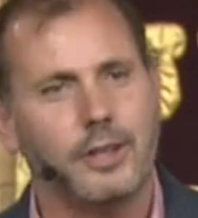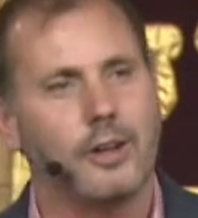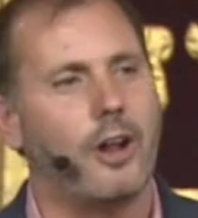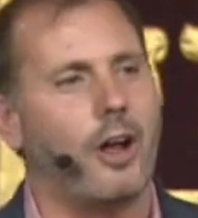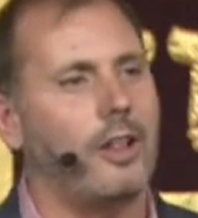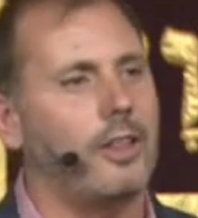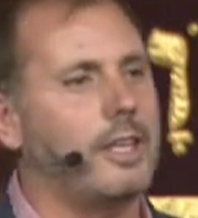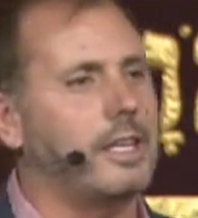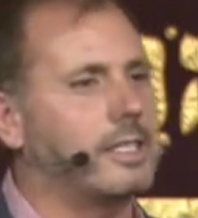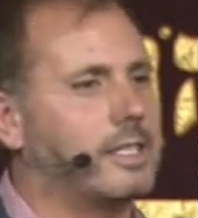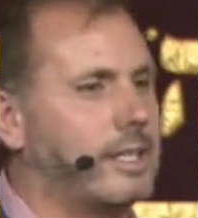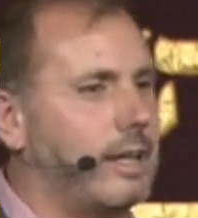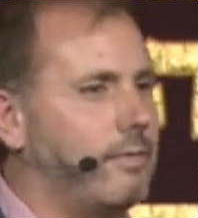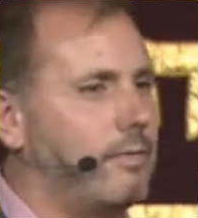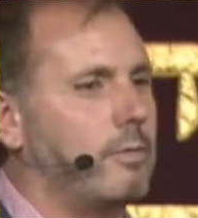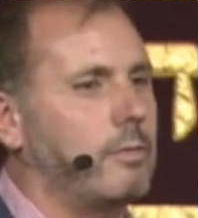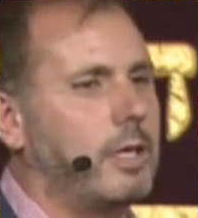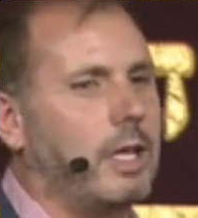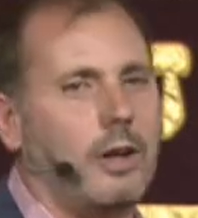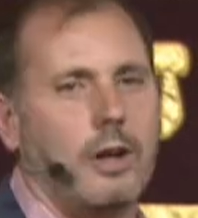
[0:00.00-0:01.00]
and all these
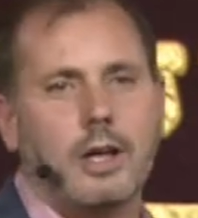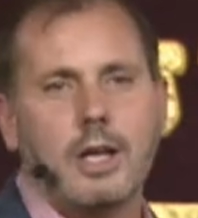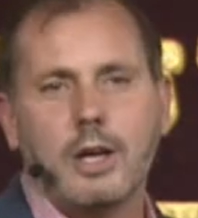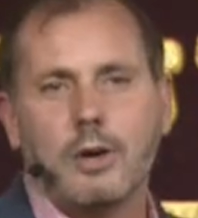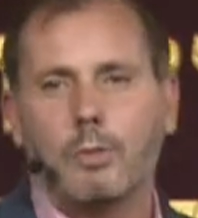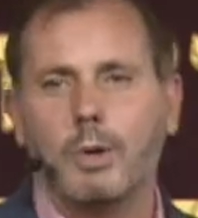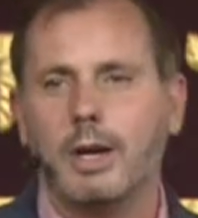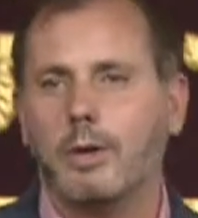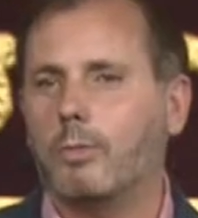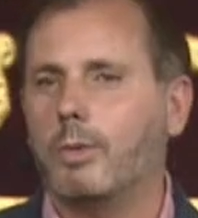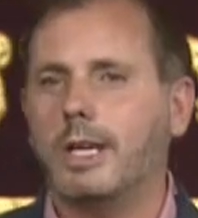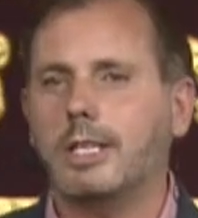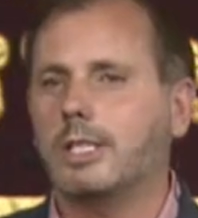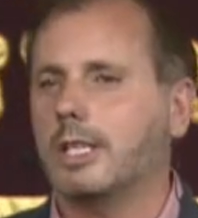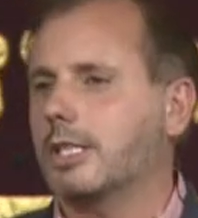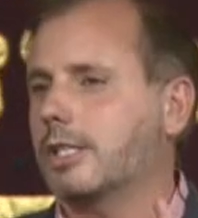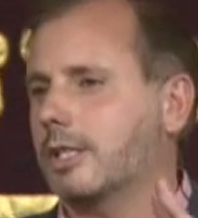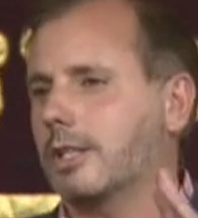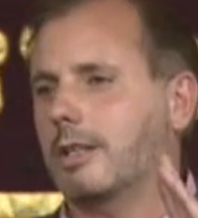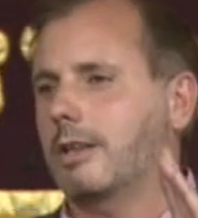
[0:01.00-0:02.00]
different, you know, we
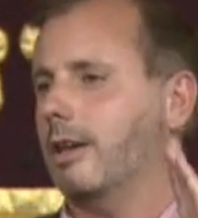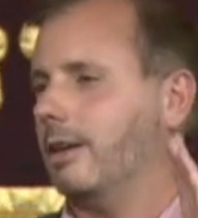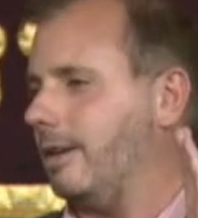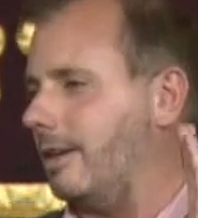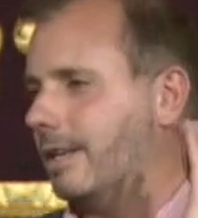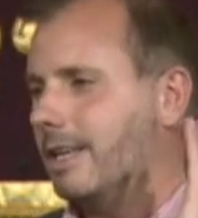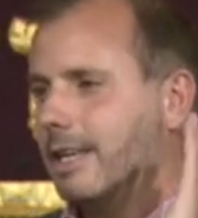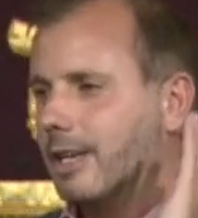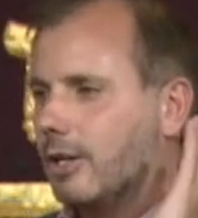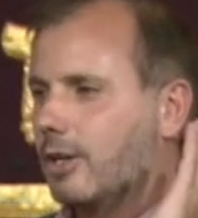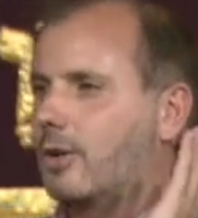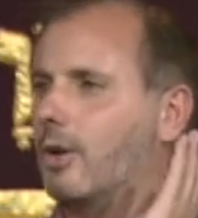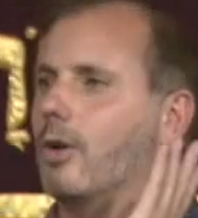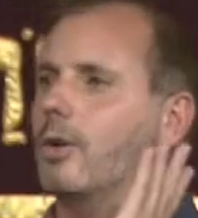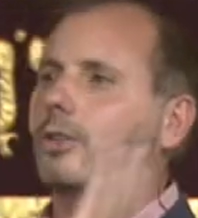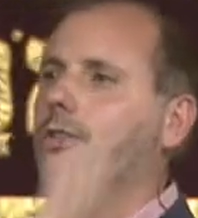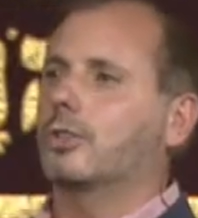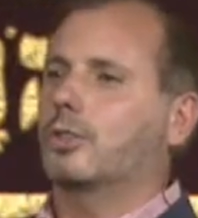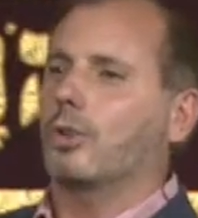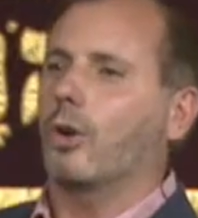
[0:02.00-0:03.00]
just
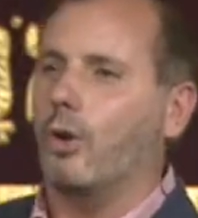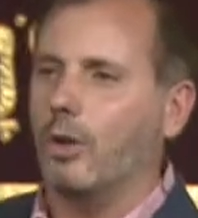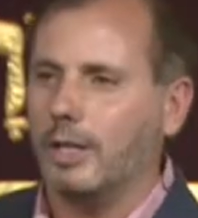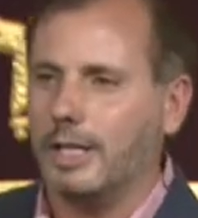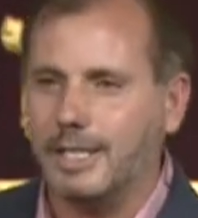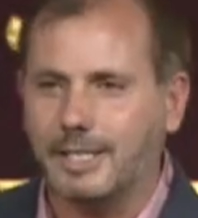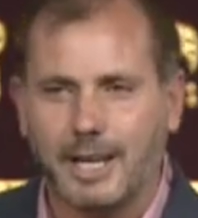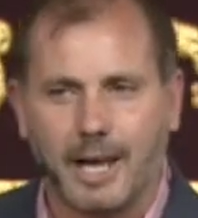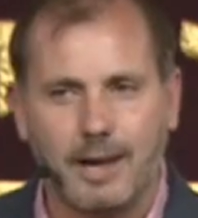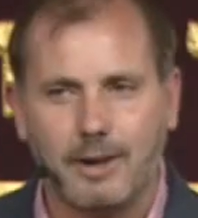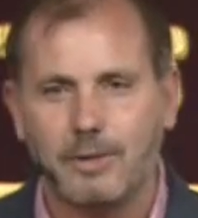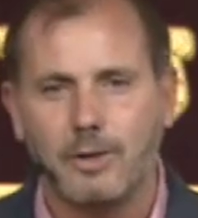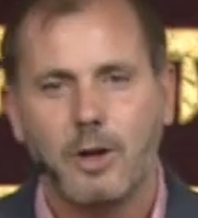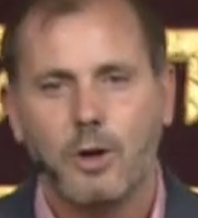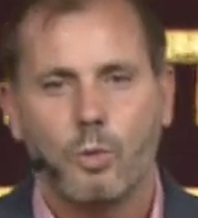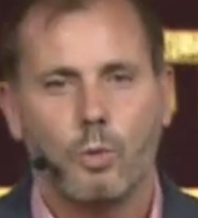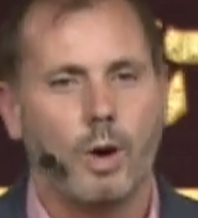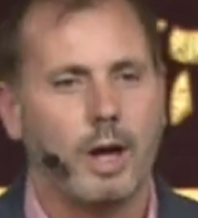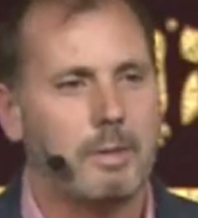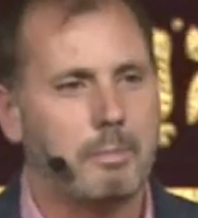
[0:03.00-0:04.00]
go totally down
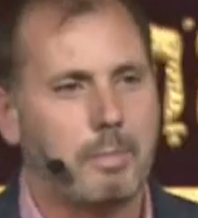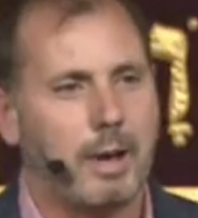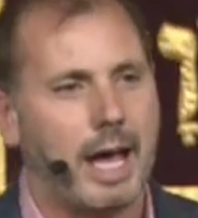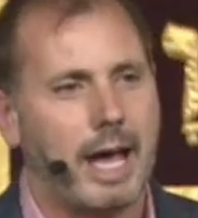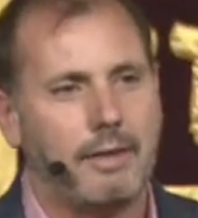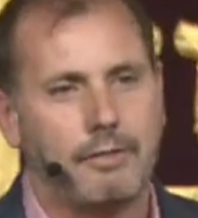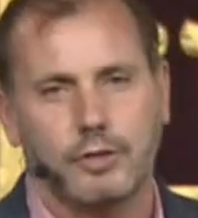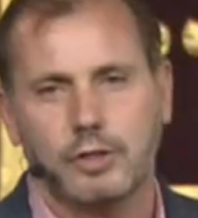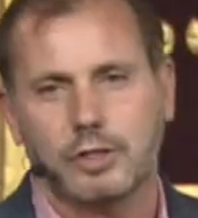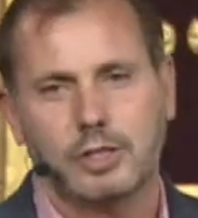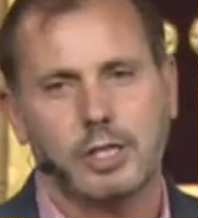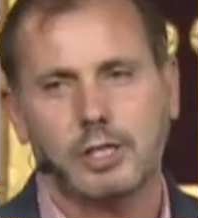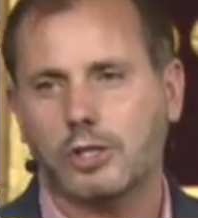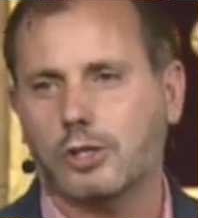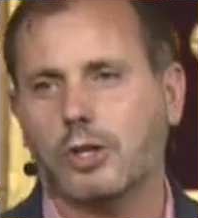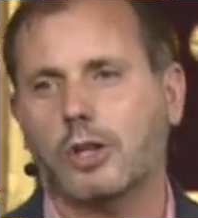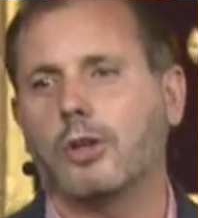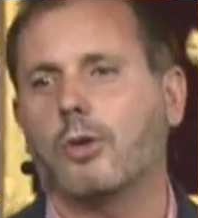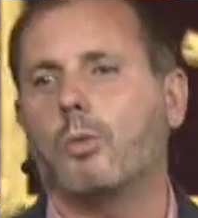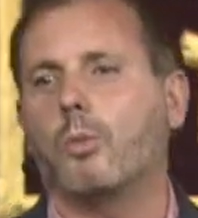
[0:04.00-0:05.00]
one path just
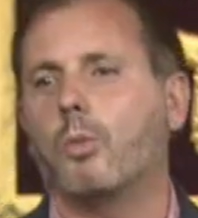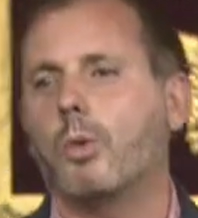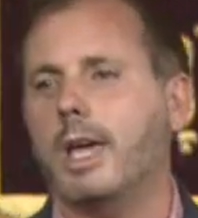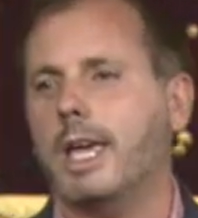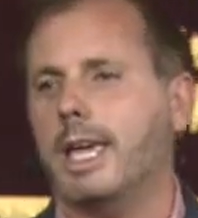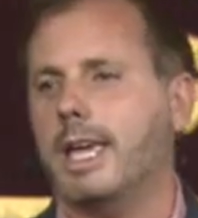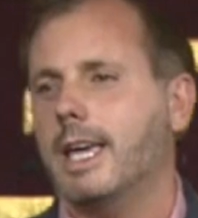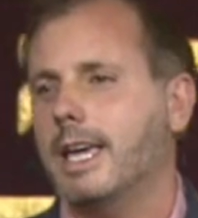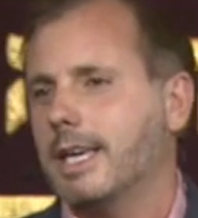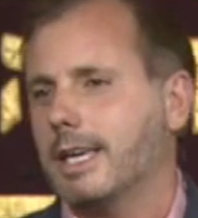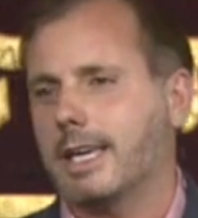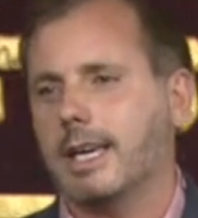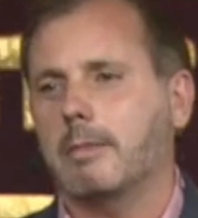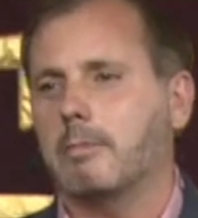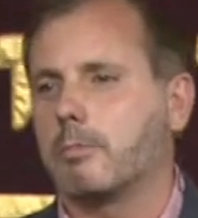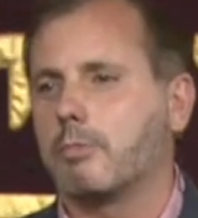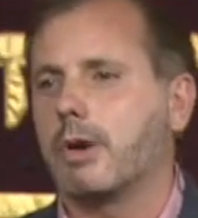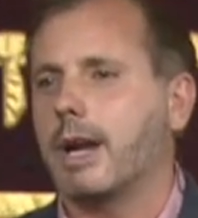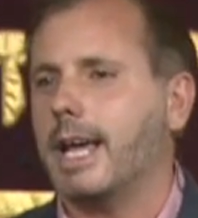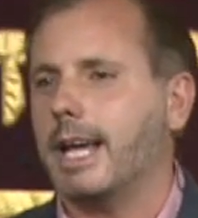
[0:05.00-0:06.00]
so that we
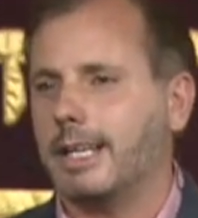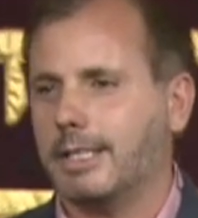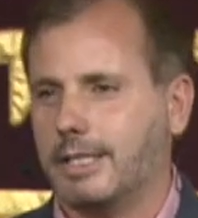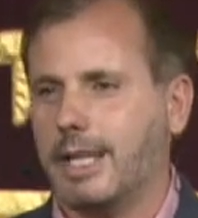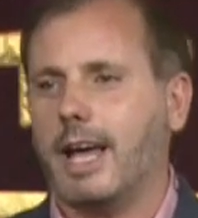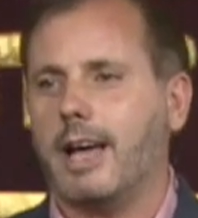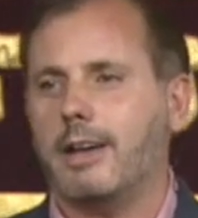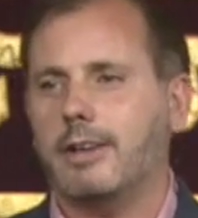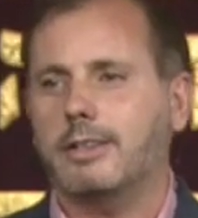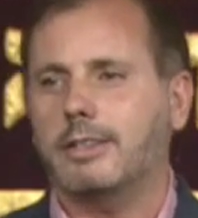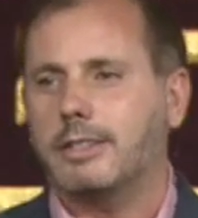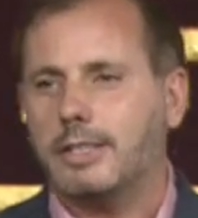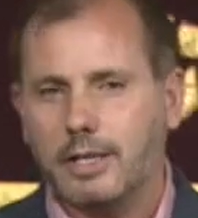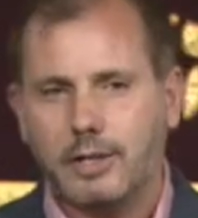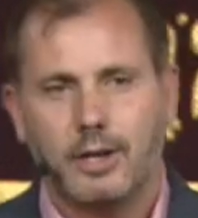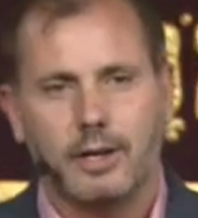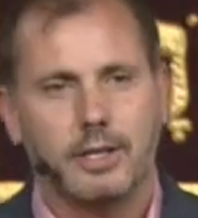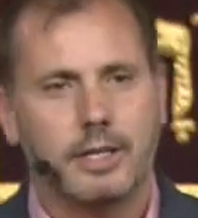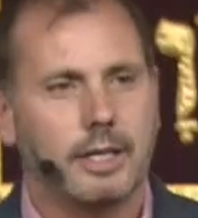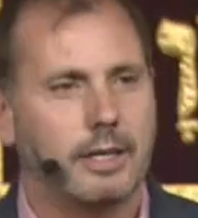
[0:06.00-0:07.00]
can break down, you
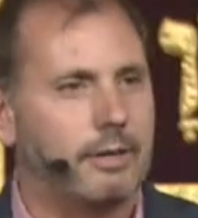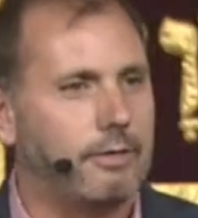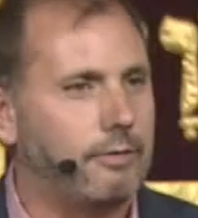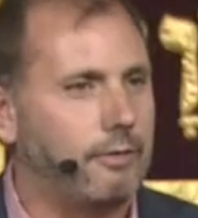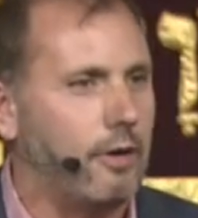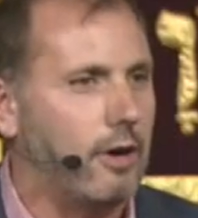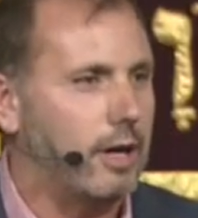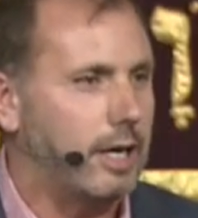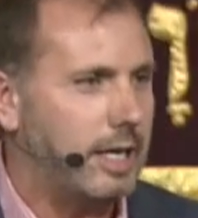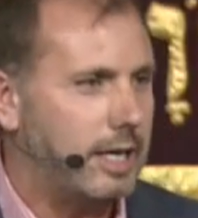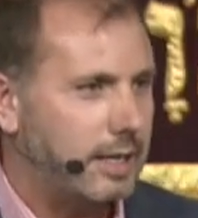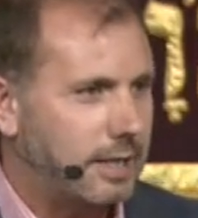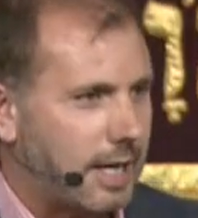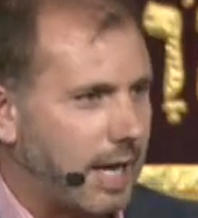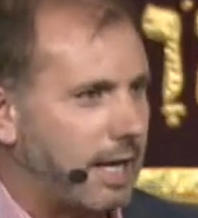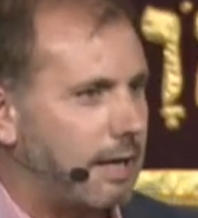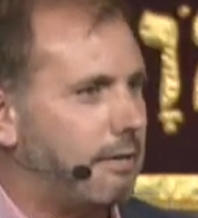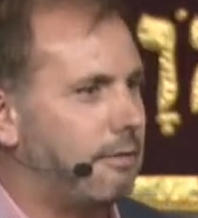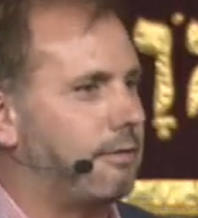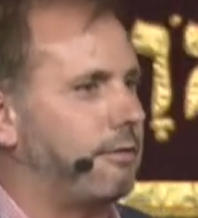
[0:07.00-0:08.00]
know, the
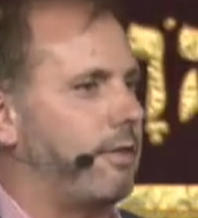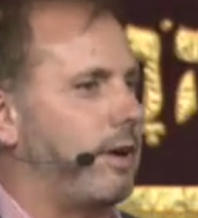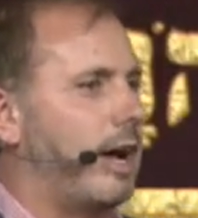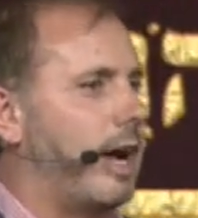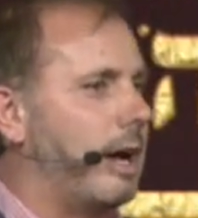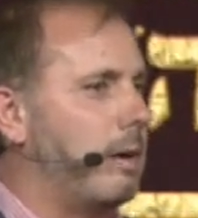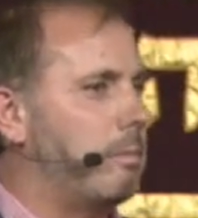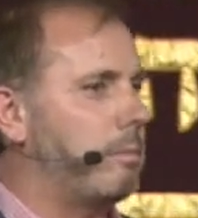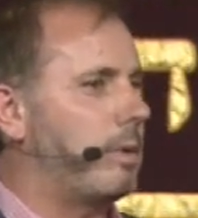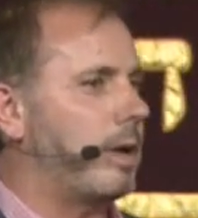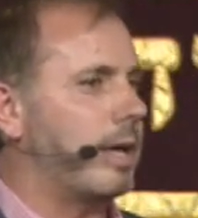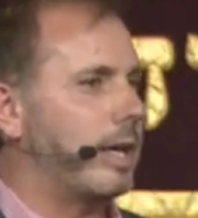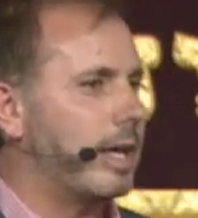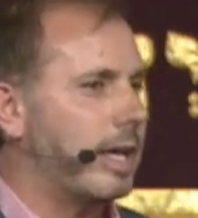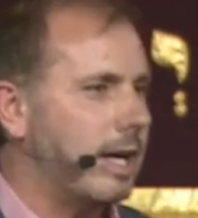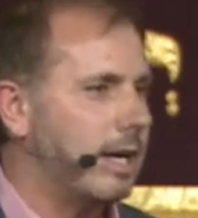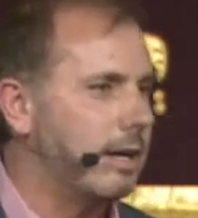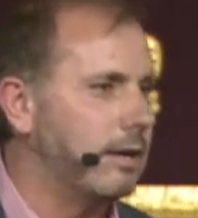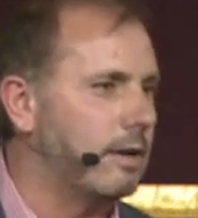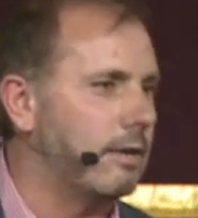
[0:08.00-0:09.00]
49th armpit
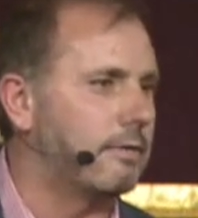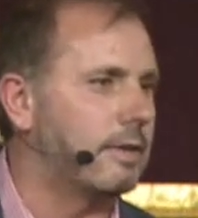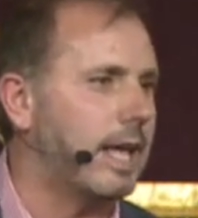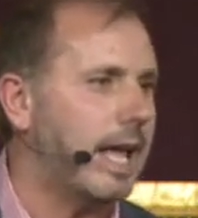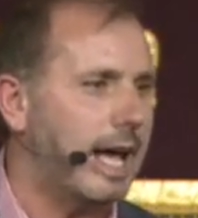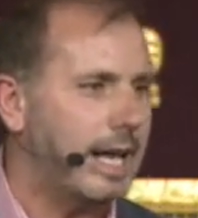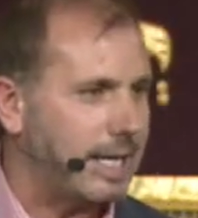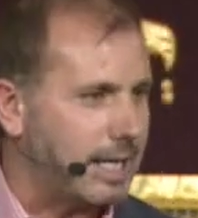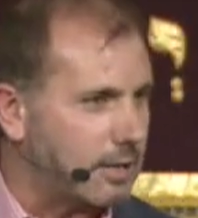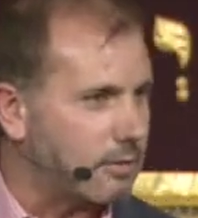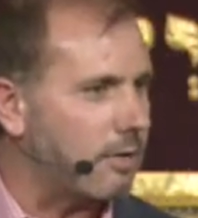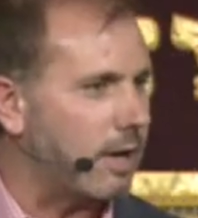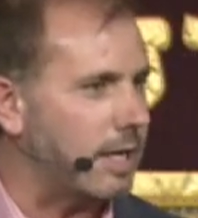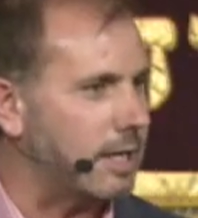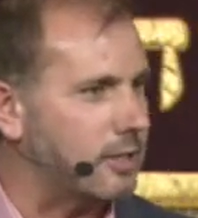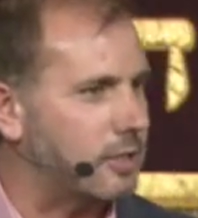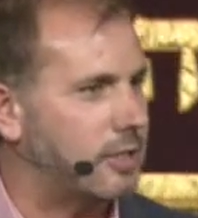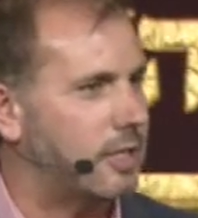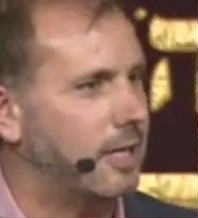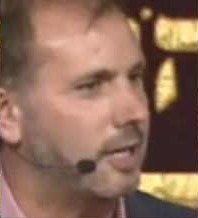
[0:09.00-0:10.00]
hair of the
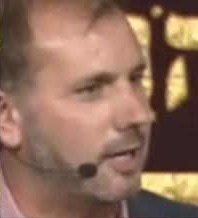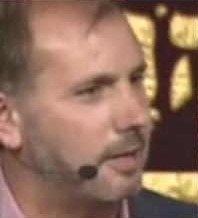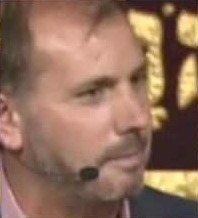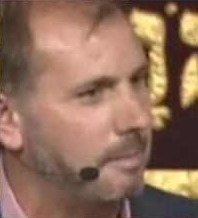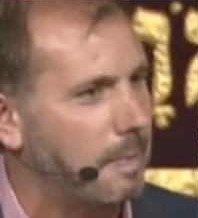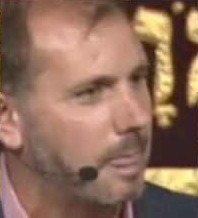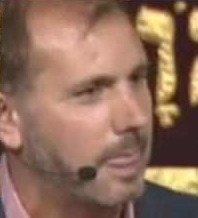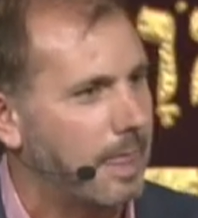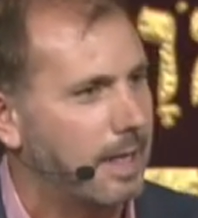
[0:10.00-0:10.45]
Antichrist, you know.